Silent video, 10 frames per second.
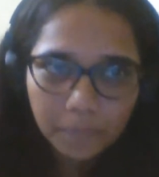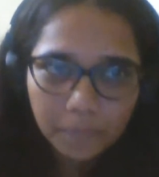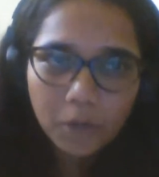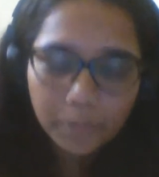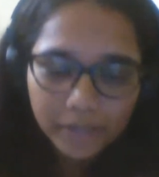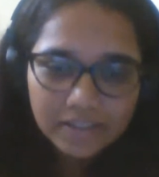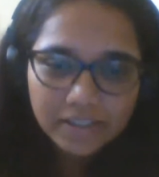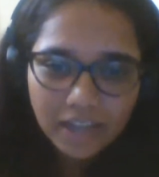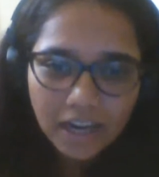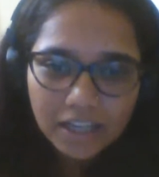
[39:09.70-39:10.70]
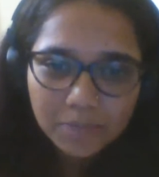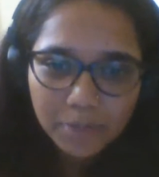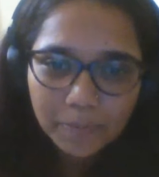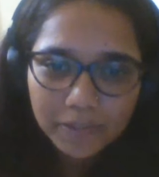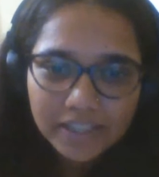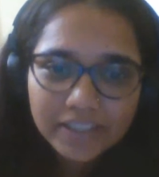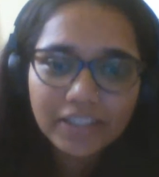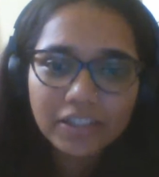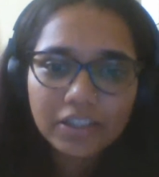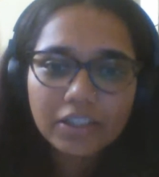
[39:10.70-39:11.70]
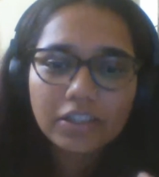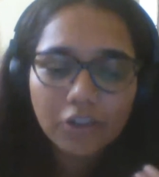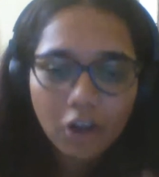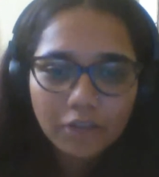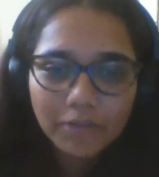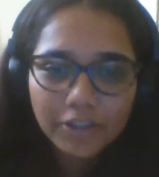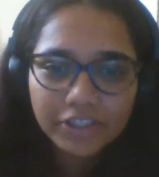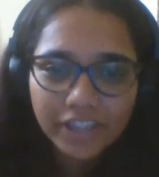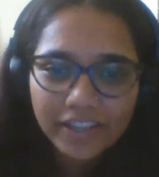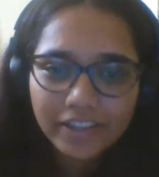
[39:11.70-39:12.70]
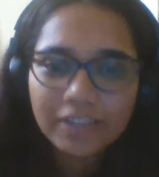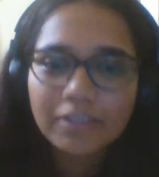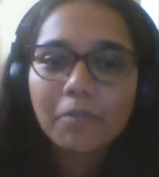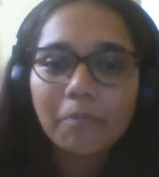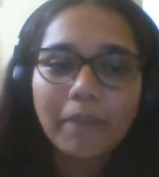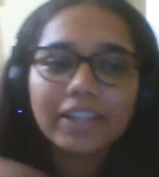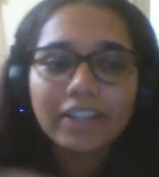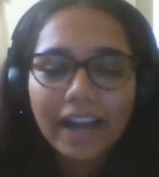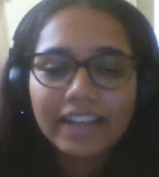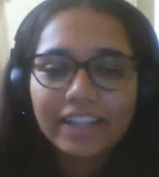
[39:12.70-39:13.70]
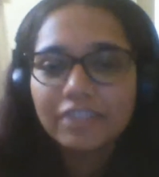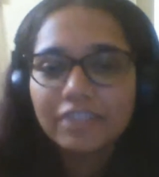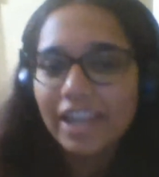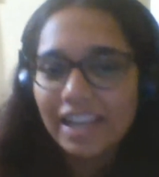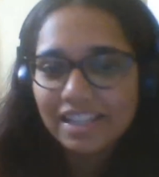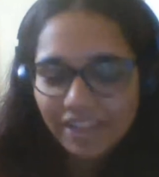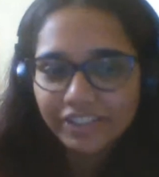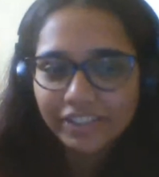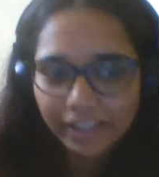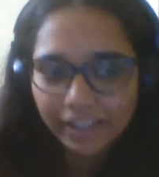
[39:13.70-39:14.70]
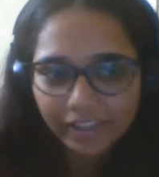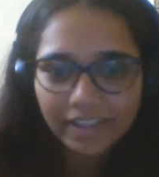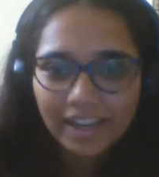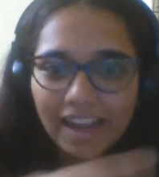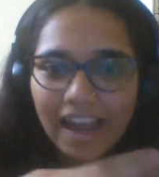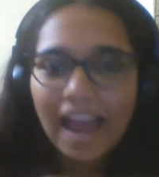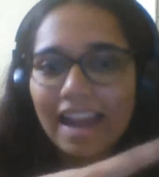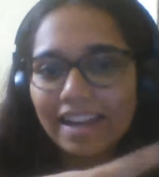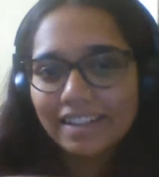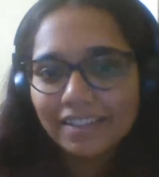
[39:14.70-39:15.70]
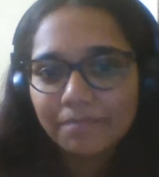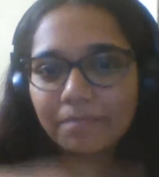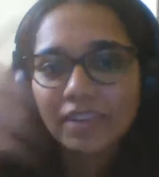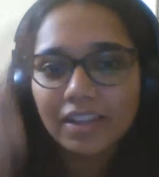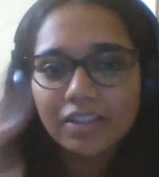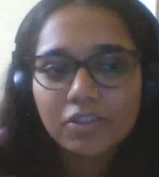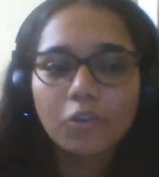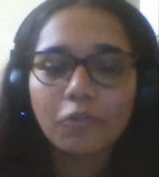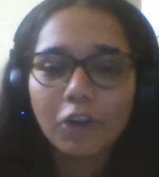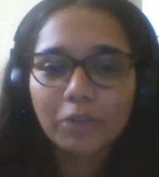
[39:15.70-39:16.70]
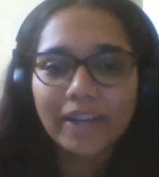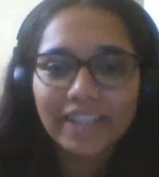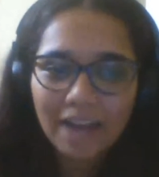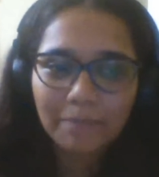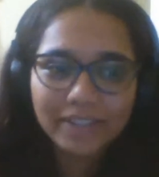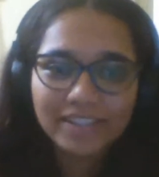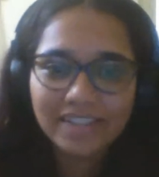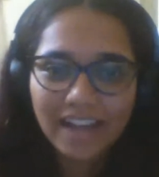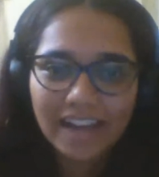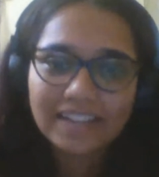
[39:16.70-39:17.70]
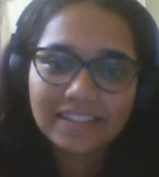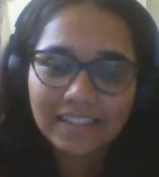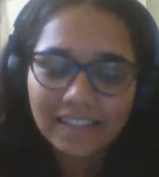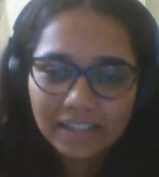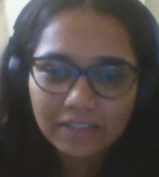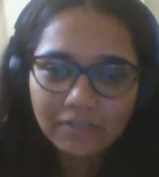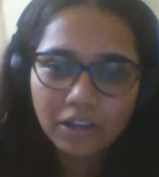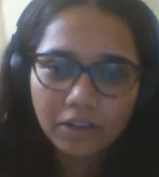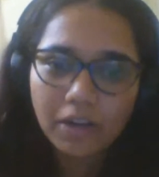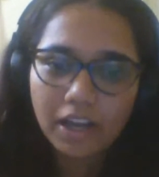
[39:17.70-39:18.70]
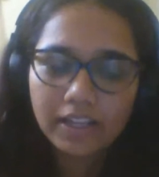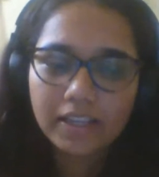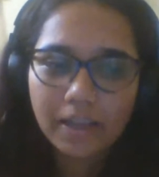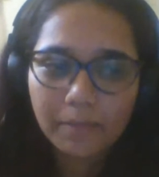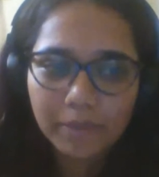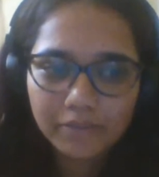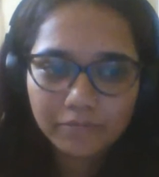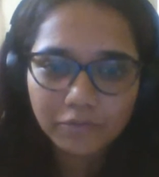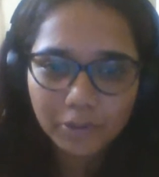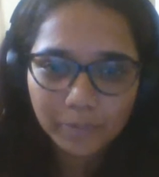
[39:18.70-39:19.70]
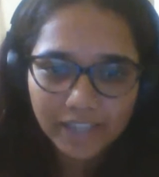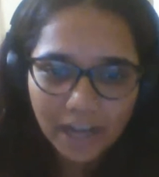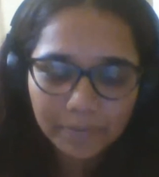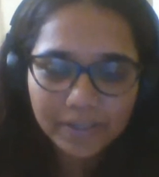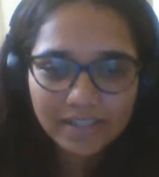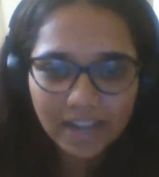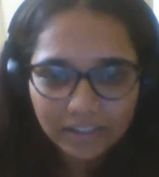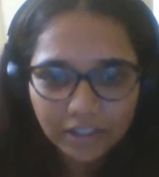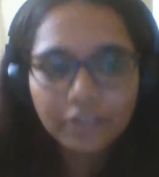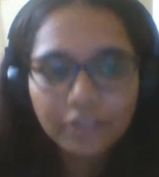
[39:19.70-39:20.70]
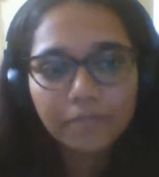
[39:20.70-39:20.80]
oppressor caste people eating non-vegetarian might identify as vegetarian. And so what might happen is that, I mean, what might happen is that a